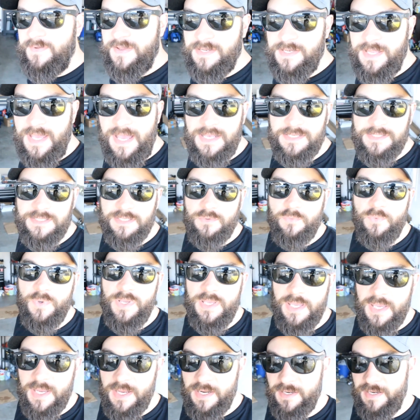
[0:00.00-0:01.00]
fantastic
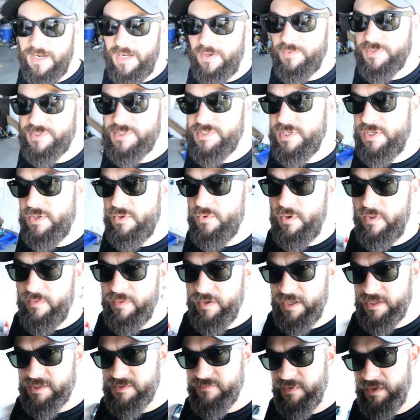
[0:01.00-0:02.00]
weekend, and I will see you on
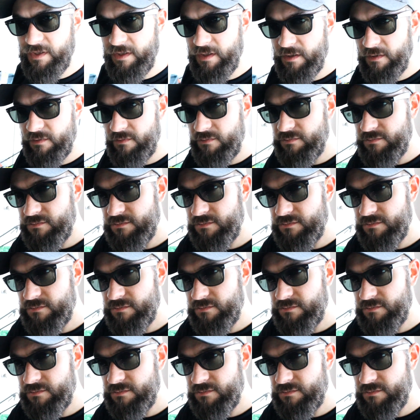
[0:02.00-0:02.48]
the next video.